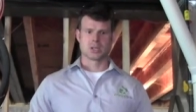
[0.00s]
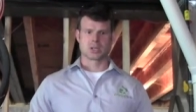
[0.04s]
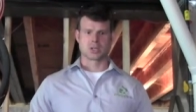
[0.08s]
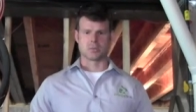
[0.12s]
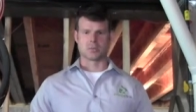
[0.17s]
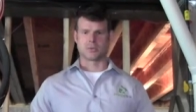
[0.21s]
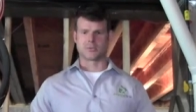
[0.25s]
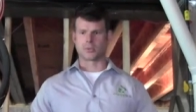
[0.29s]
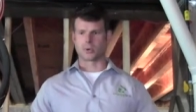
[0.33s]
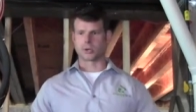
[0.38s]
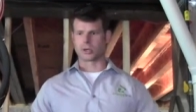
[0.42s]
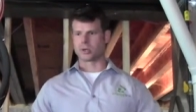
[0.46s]

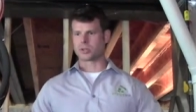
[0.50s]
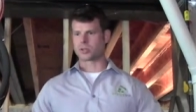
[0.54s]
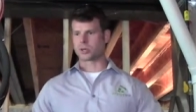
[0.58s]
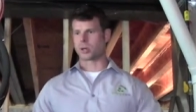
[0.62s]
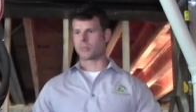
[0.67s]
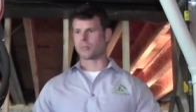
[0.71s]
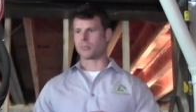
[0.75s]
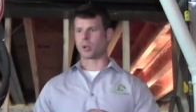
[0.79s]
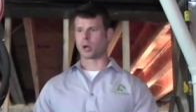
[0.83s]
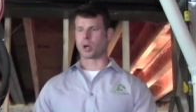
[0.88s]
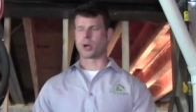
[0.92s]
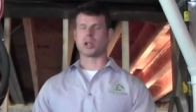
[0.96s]
So before you
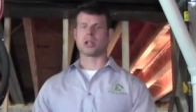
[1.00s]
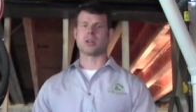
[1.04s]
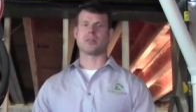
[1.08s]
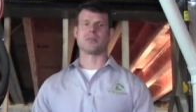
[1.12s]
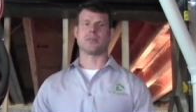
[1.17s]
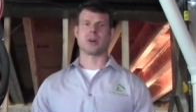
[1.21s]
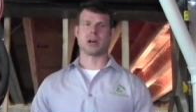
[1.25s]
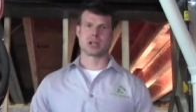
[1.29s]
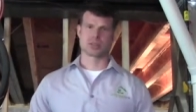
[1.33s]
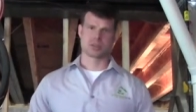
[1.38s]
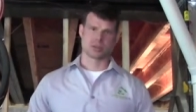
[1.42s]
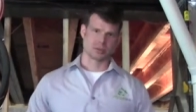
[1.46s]
start
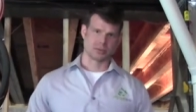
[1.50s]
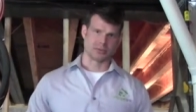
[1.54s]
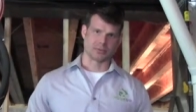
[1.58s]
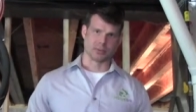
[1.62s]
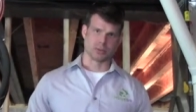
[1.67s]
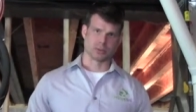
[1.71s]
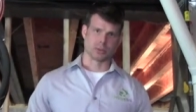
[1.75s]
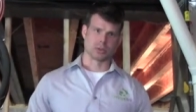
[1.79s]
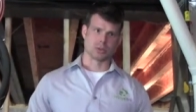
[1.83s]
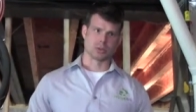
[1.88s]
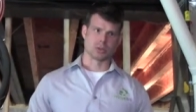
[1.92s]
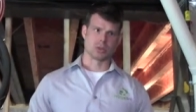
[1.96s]
burning fossil
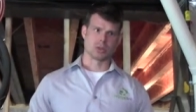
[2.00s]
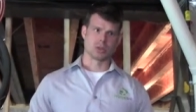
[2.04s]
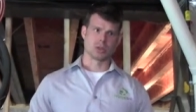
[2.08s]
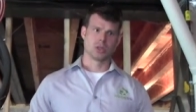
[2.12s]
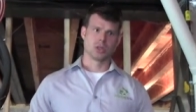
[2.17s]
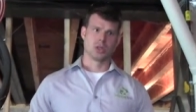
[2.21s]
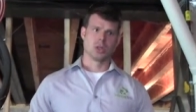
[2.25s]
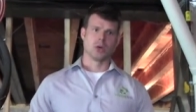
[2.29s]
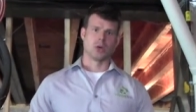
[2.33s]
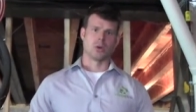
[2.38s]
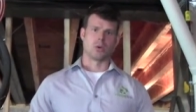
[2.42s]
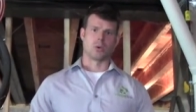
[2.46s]
fuel
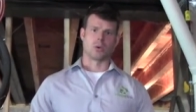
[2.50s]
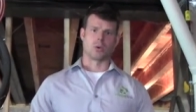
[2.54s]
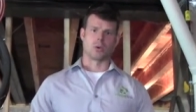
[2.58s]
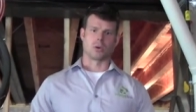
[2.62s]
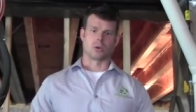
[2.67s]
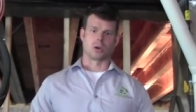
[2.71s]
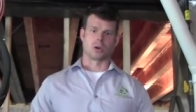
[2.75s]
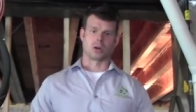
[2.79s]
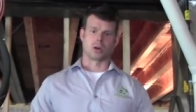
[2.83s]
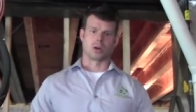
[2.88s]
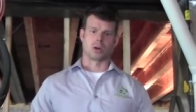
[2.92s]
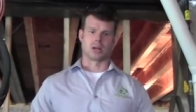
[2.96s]

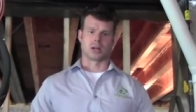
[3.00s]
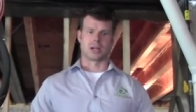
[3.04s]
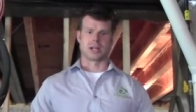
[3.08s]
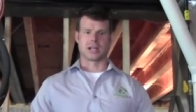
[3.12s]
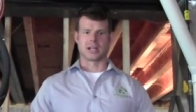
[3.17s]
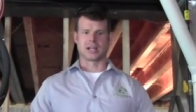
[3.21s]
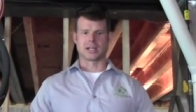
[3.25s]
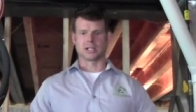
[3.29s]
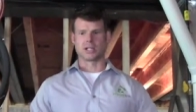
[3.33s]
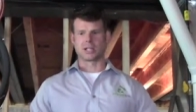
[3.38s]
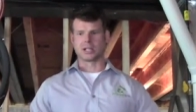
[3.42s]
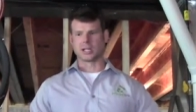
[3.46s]
or
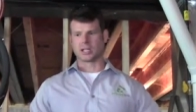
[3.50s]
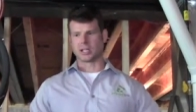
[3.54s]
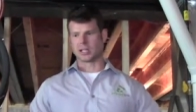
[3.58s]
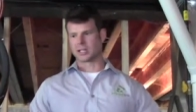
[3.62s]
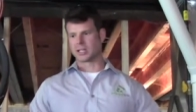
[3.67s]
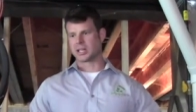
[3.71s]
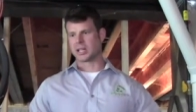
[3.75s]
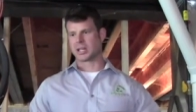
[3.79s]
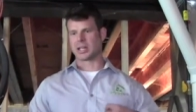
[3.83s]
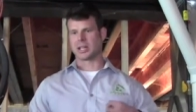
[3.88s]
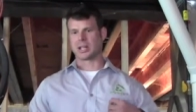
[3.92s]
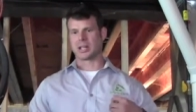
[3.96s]
uh,
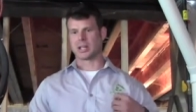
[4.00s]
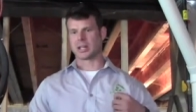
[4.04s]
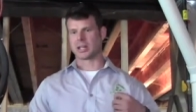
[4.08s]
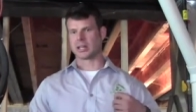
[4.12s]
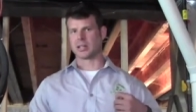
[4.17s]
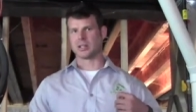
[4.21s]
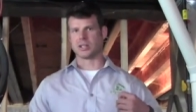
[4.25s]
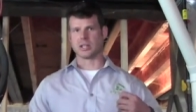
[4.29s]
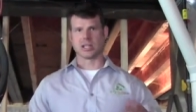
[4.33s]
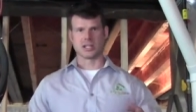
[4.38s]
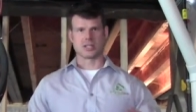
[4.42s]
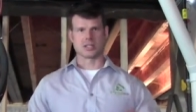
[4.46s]
kicking in
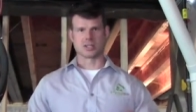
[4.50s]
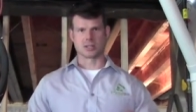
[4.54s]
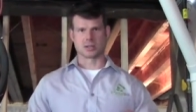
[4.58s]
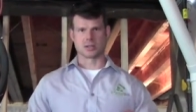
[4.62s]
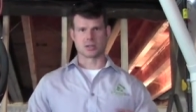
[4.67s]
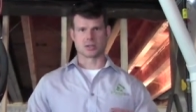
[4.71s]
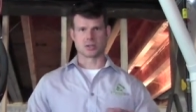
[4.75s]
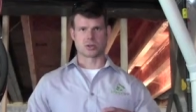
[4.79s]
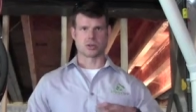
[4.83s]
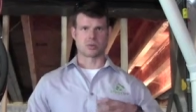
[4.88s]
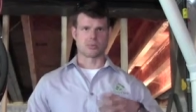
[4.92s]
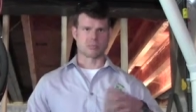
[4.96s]

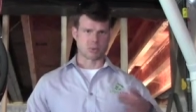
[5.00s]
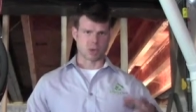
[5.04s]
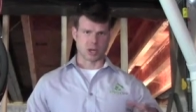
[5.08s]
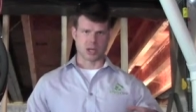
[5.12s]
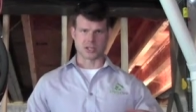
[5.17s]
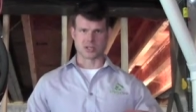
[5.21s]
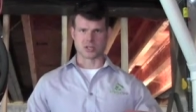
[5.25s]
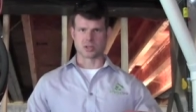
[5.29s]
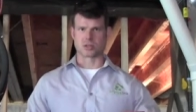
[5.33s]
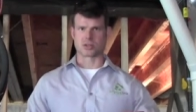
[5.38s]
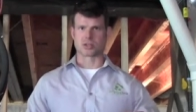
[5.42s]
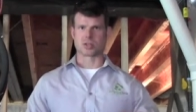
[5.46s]
condensers or
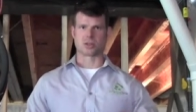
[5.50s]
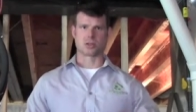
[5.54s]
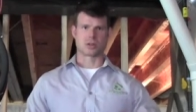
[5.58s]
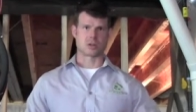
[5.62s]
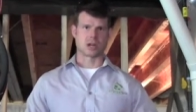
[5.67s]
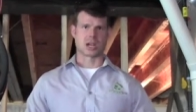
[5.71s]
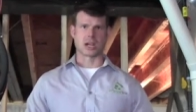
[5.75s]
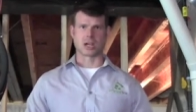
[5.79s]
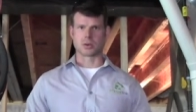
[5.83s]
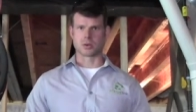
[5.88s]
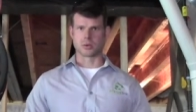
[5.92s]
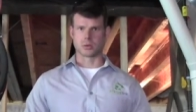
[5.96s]
compressors to
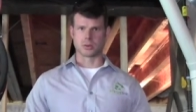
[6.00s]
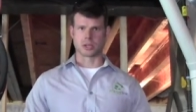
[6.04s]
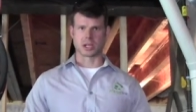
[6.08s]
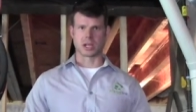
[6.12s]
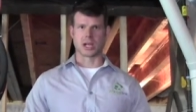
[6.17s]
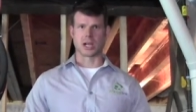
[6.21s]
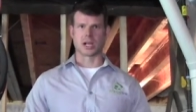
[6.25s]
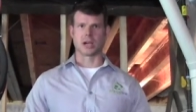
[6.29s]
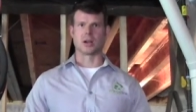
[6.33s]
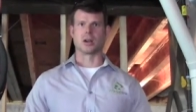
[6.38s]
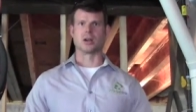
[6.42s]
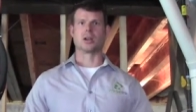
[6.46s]
create cold
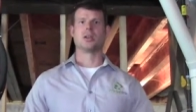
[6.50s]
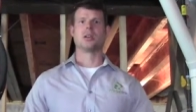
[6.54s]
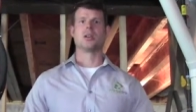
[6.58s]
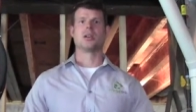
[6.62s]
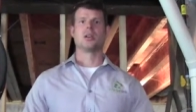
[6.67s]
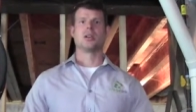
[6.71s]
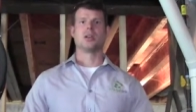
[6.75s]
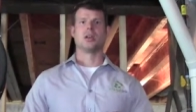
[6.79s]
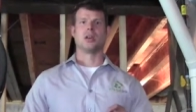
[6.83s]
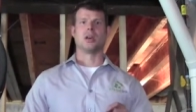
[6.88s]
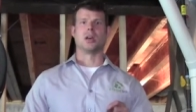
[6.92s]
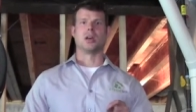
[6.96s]
air,
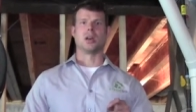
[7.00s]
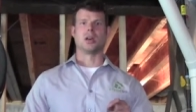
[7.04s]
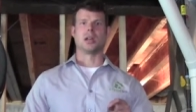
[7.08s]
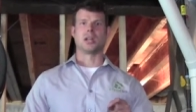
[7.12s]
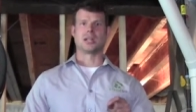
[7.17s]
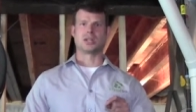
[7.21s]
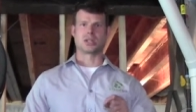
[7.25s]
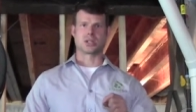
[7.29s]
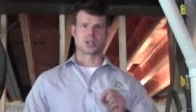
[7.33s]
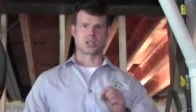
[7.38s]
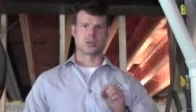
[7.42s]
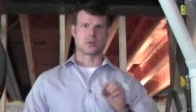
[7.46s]
uh,
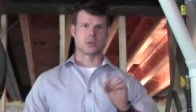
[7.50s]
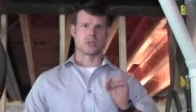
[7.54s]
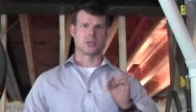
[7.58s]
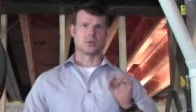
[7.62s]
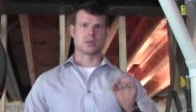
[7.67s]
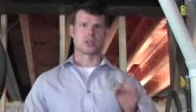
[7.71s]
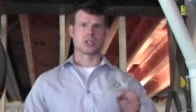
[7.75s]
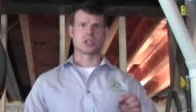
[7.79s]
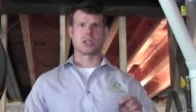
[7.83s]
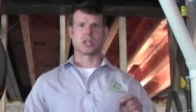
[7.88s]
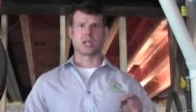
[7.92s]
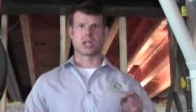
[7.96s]
it's just going
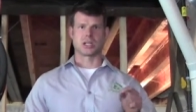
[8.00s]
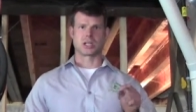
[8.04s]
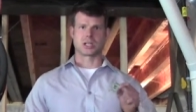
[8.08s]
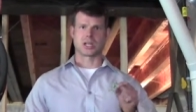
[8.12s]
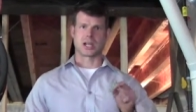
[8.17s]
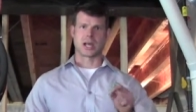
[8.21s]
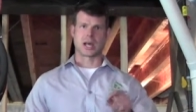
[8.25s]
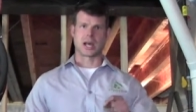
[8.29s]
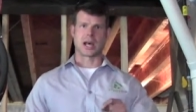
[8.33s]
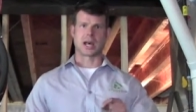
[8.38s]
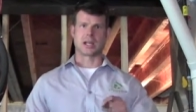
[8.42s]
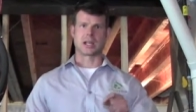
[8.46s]
to exchange
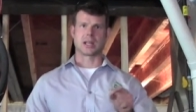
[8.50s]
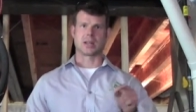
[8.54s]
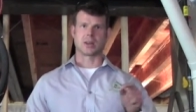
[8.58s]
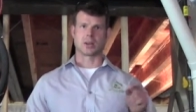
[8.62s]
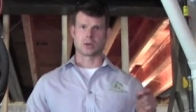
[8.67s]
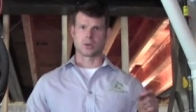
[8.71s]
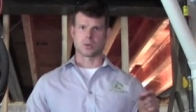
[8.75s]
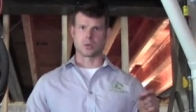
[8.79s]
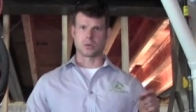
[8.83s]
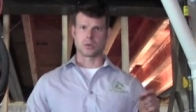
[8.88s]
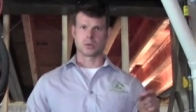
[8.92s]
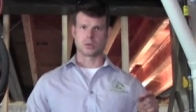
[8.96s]
the hot
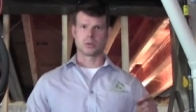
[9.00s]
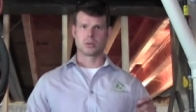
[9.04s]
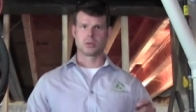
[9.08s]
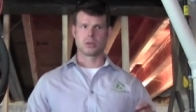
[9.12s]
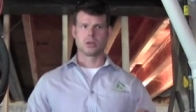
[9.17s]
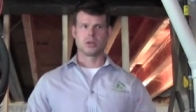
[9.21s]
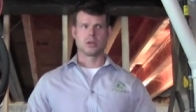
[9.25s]
and the cold.